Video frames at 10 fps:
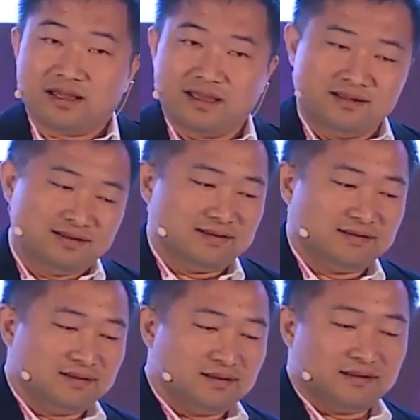And
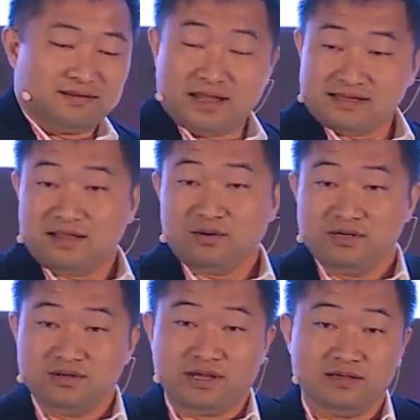next thing
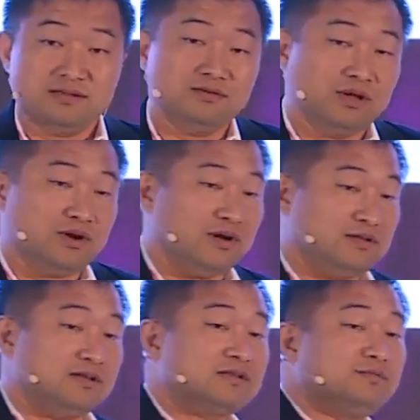we do is we call
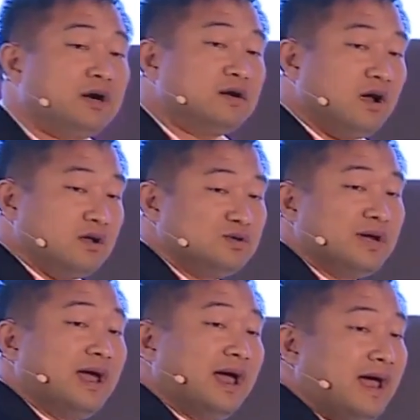it smart
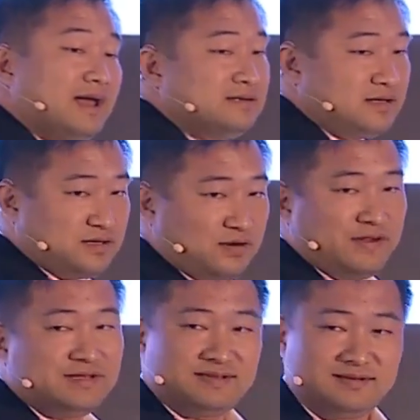contract as a
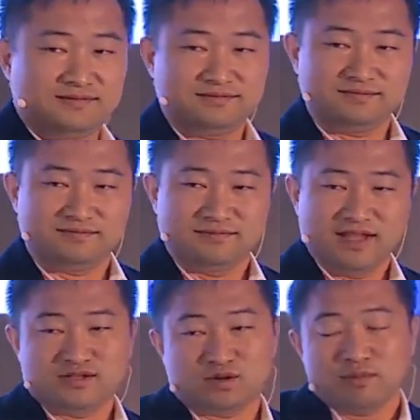service.
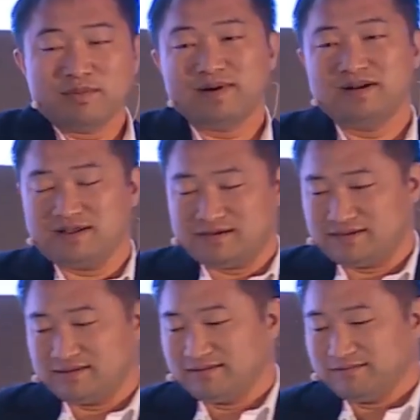So remember this.